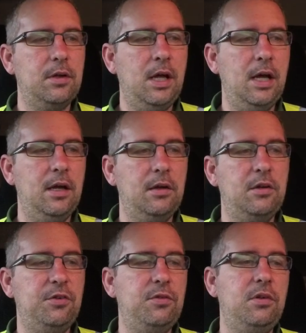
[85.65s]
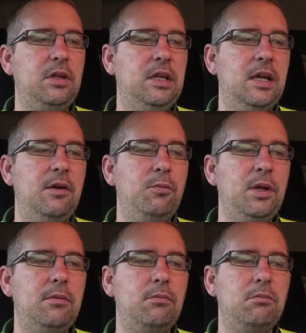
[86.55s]
because you know
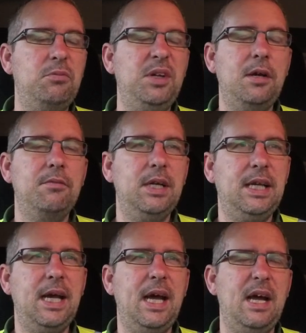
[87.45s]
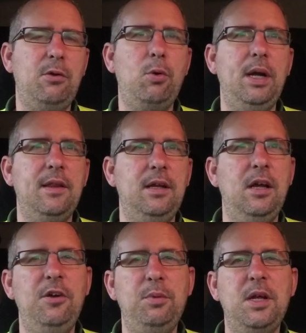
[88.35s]
we don't really care how quick they load,